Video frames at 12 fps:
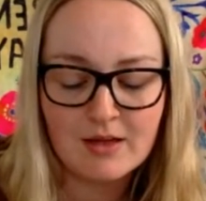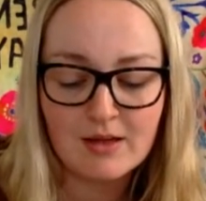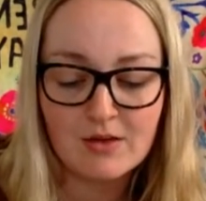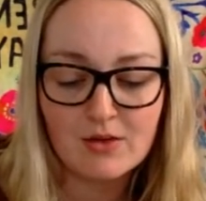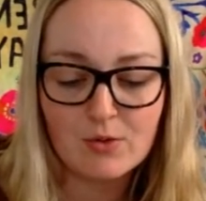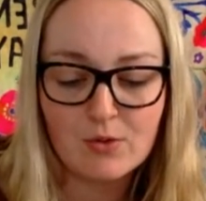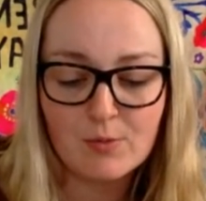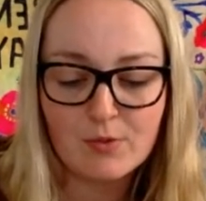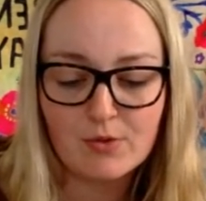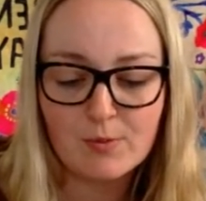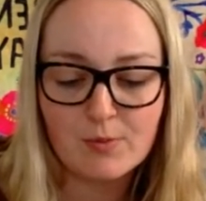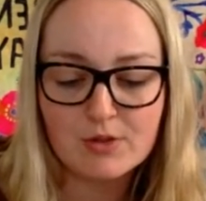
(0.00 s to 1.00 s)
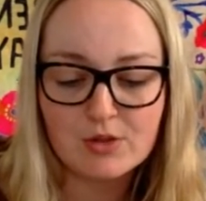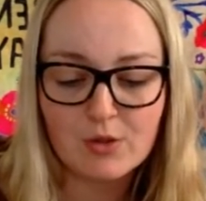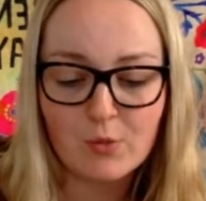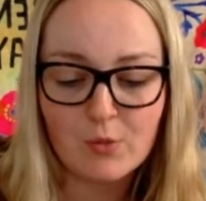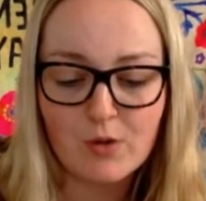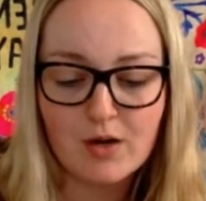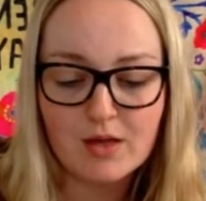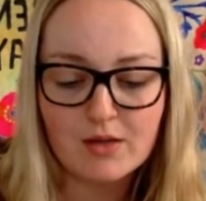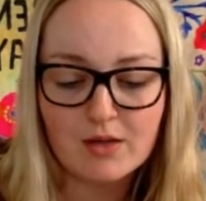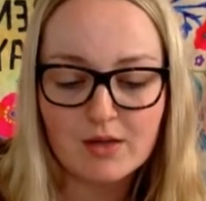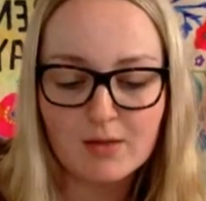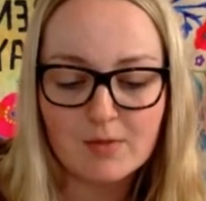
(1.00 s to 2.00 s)
The Oompa Loompa took one
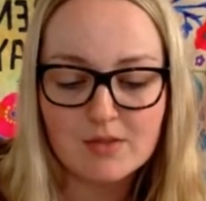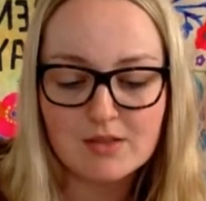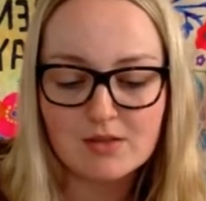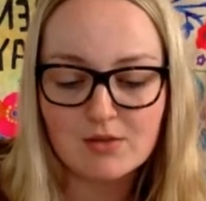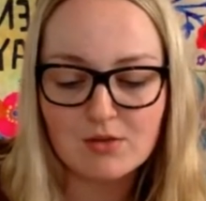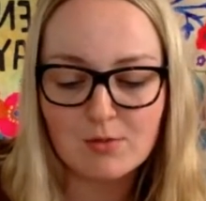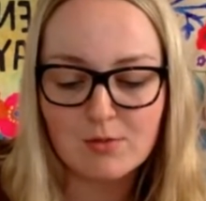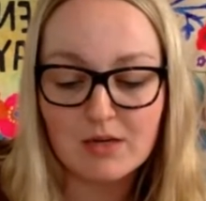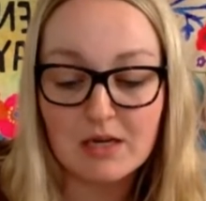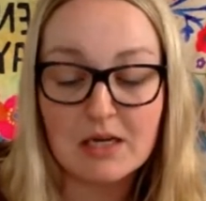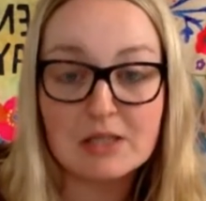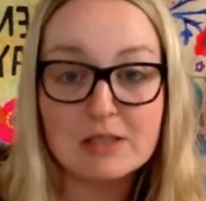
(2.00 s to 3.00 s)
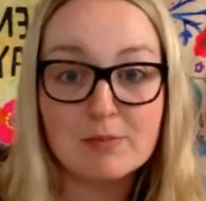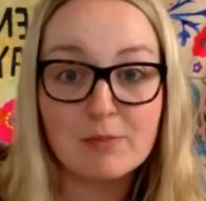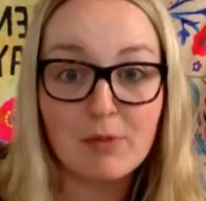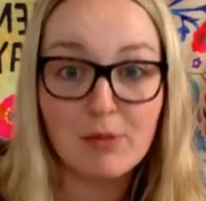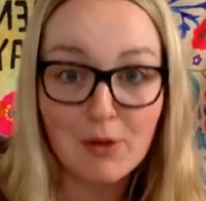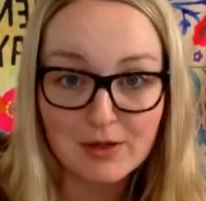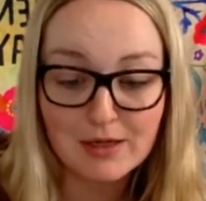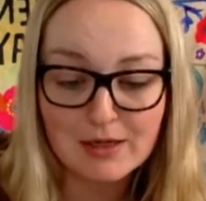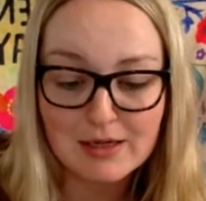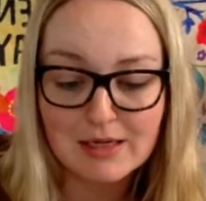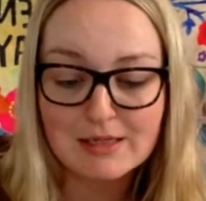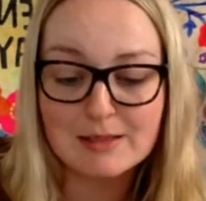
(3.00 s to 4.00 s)
look at Mrs. Gloop and exploded
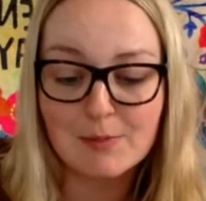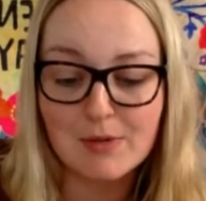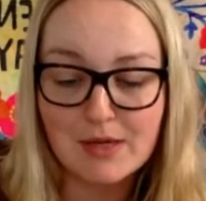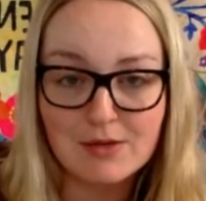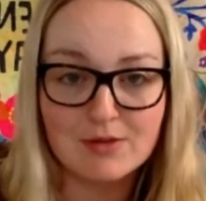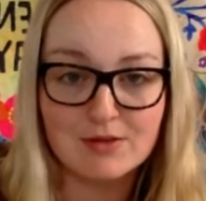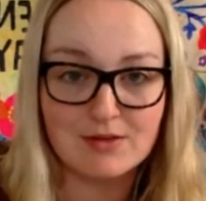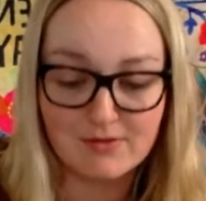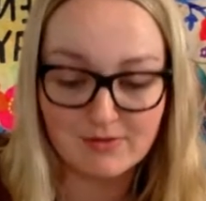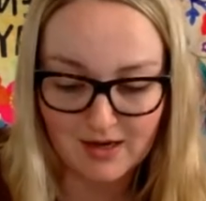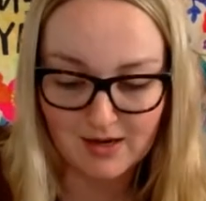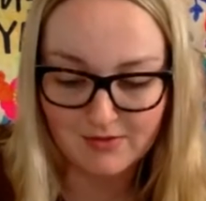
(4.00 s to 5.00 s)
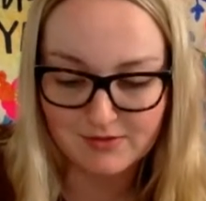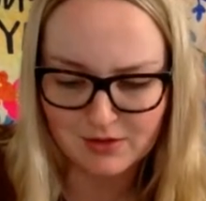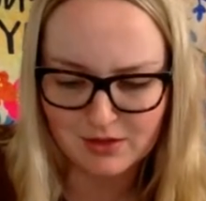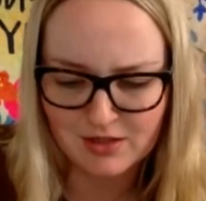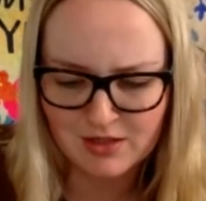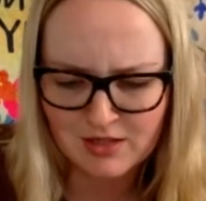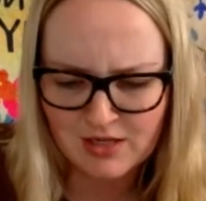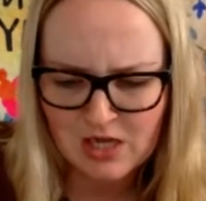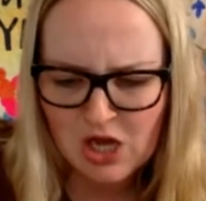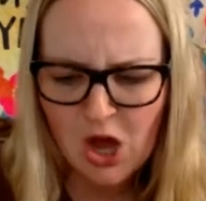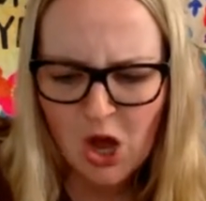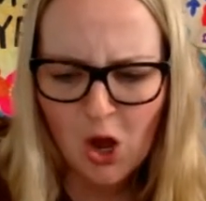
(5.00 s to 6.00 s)
into peals of laughter.
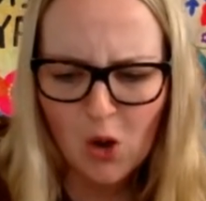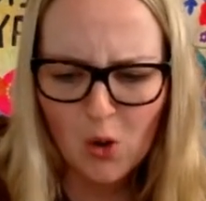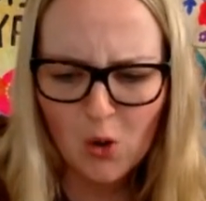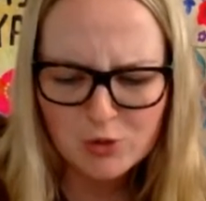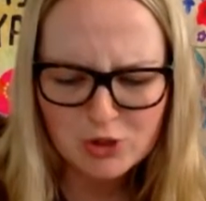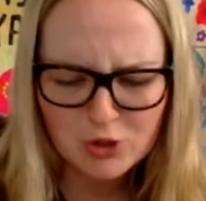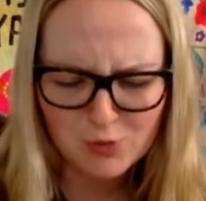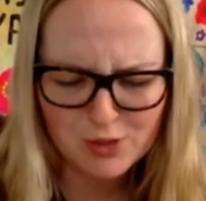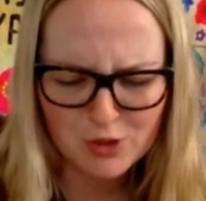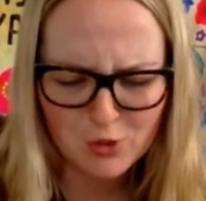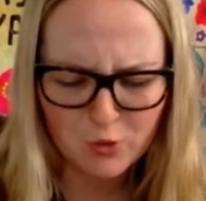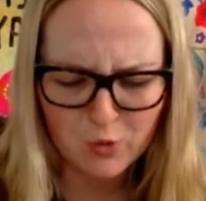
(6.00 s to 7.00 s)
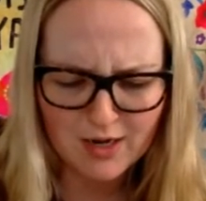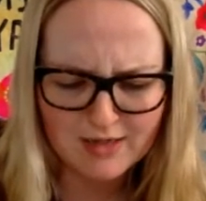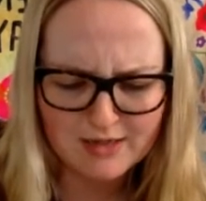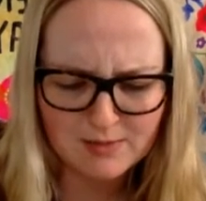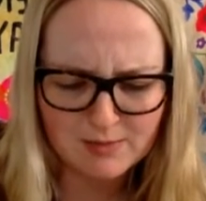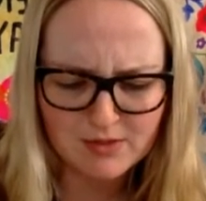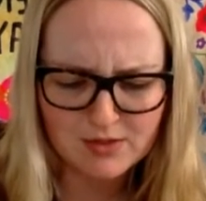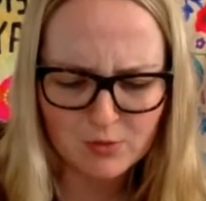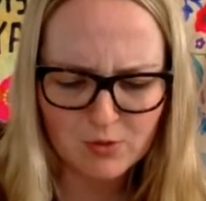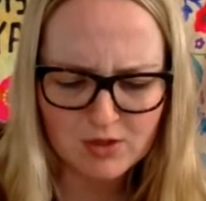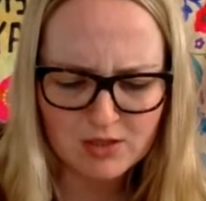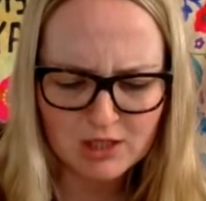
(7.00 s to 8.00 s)
Oh, do be quiet, said Mr.
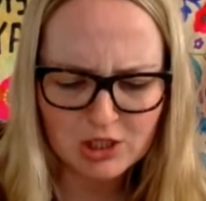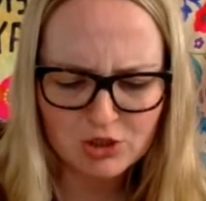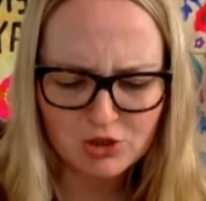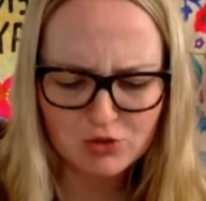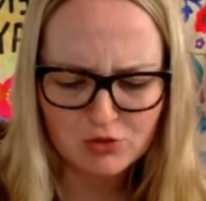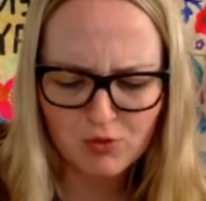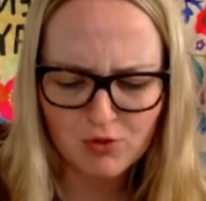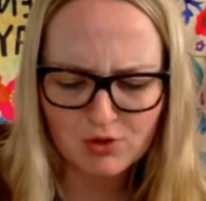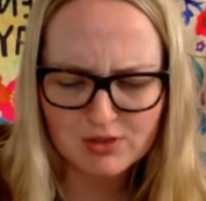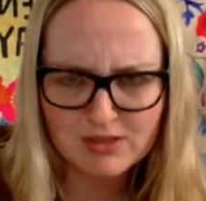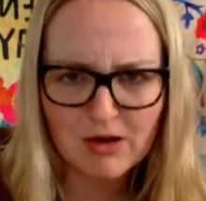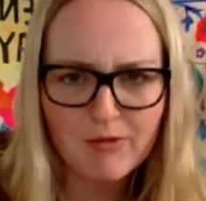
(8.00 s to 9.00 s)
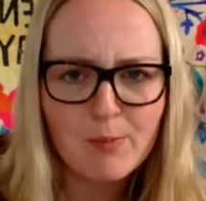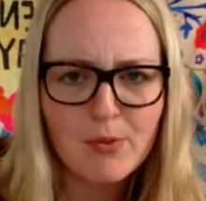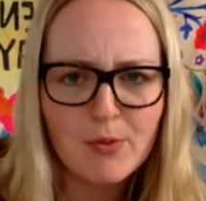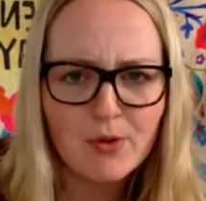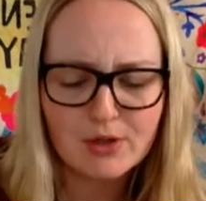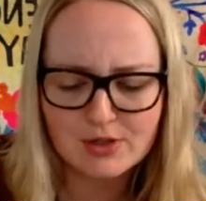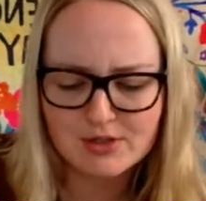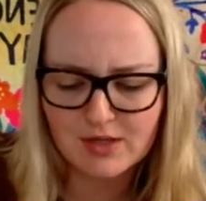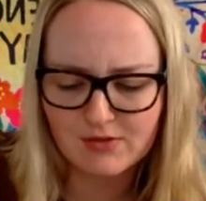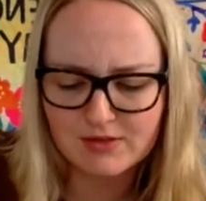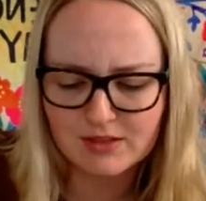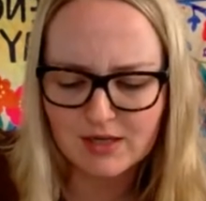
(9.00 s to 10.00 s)
Wonka. Control yourself. Pull
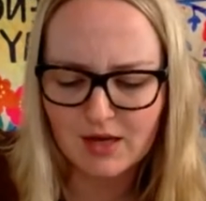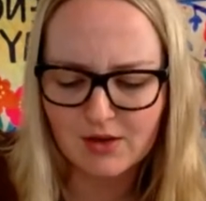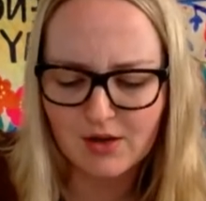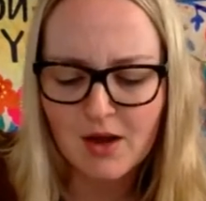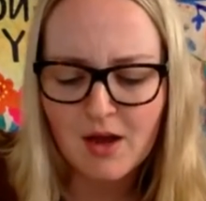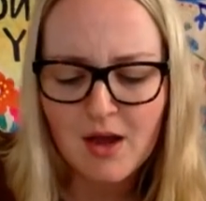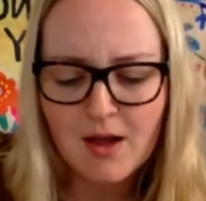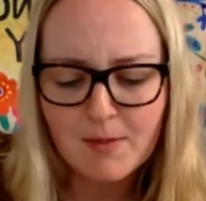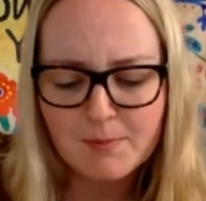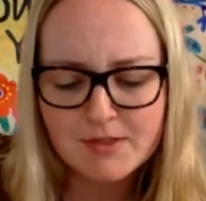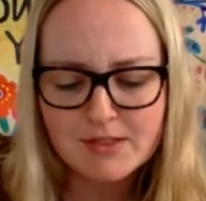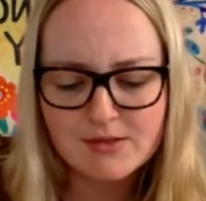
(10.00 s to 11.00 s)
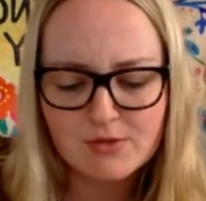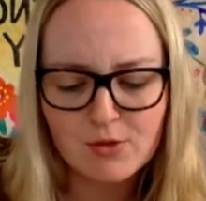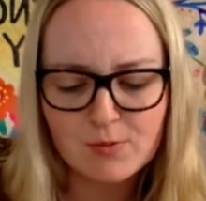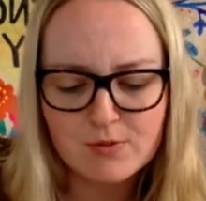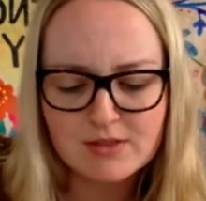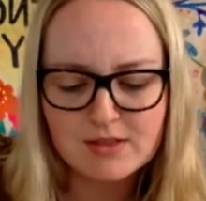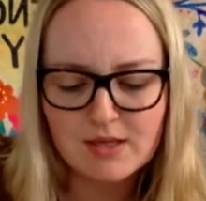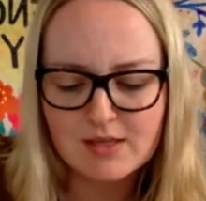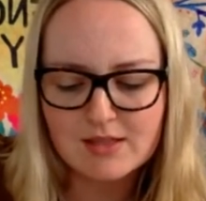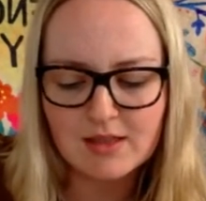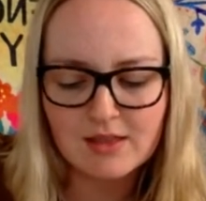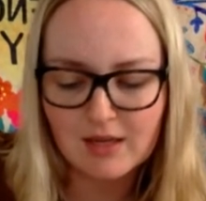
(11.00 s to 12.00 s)
yourself together. Mrs. Gloop
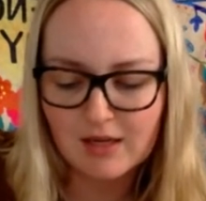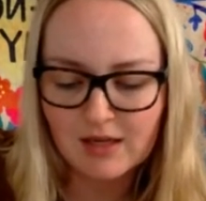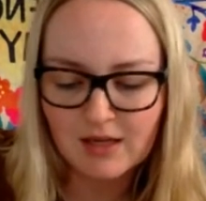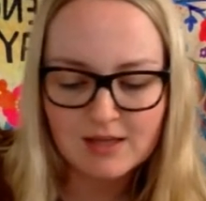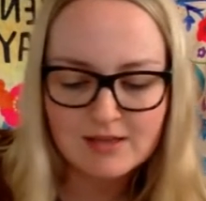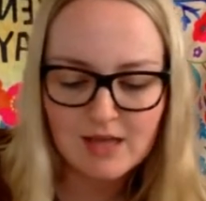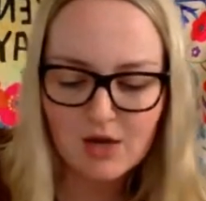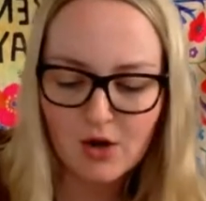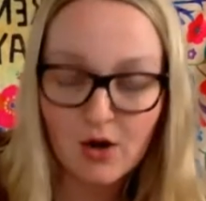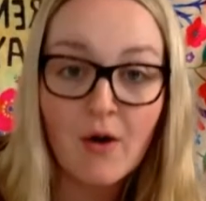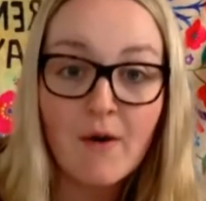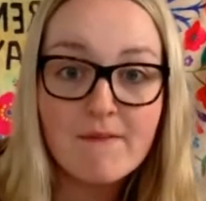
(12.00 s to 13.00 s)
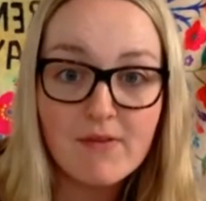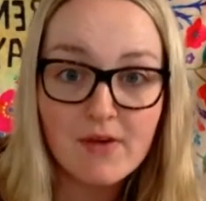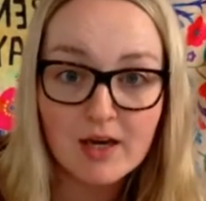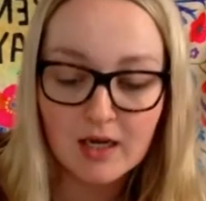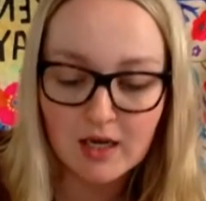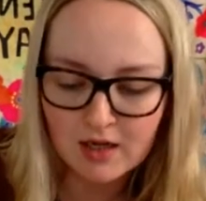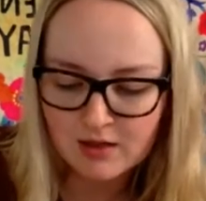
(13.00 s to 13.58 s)
doesn't think it's at all funny.